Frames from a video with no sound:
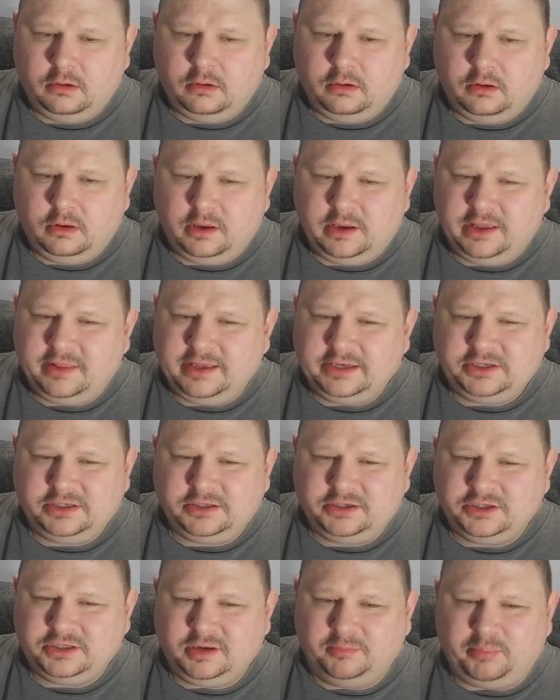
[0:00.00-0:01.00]
Yeah, that's
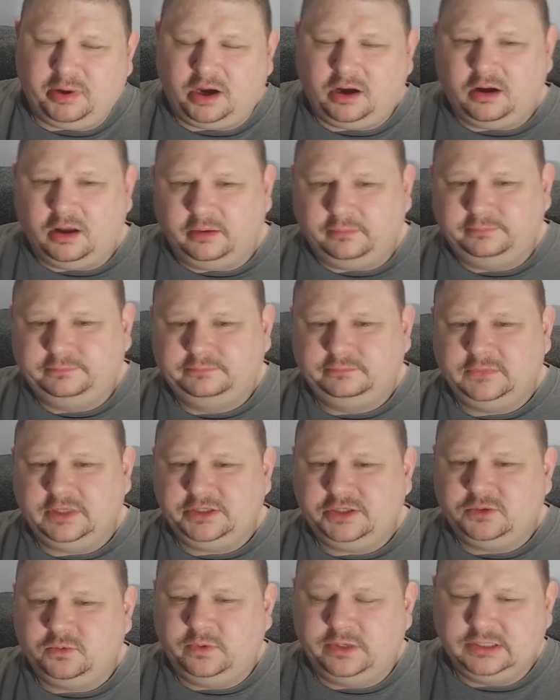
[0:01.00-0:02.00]
just a pawn. That
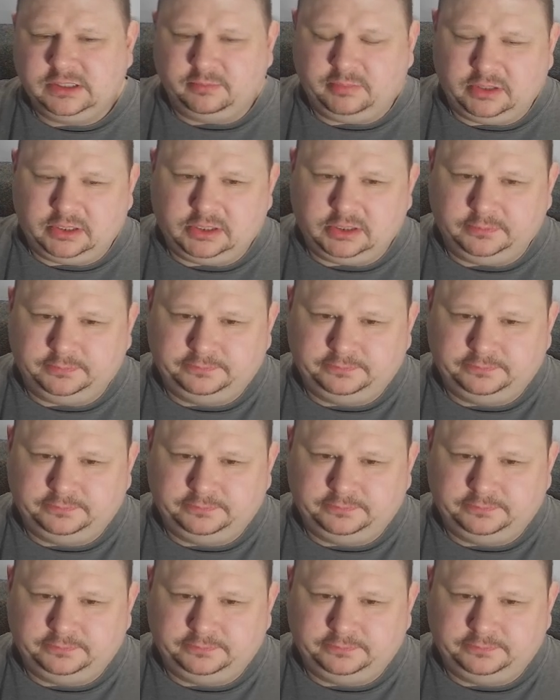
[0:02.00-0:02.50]
just wins a pawn.